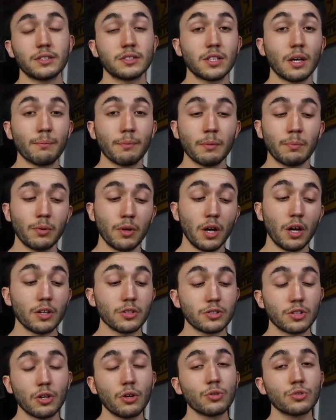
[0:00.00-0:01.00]
Some people
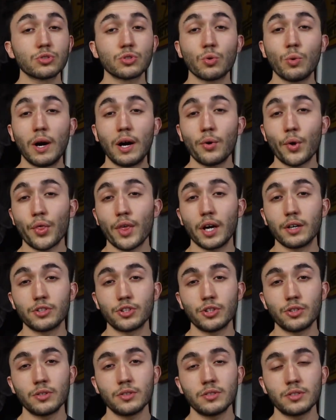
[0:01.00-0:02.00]
also squat without
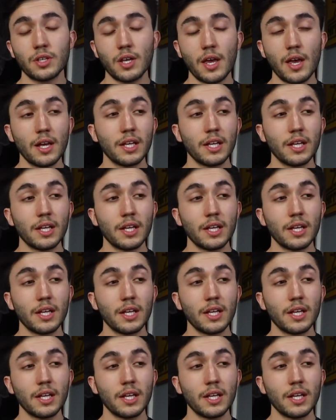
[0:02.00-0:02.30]
shoes,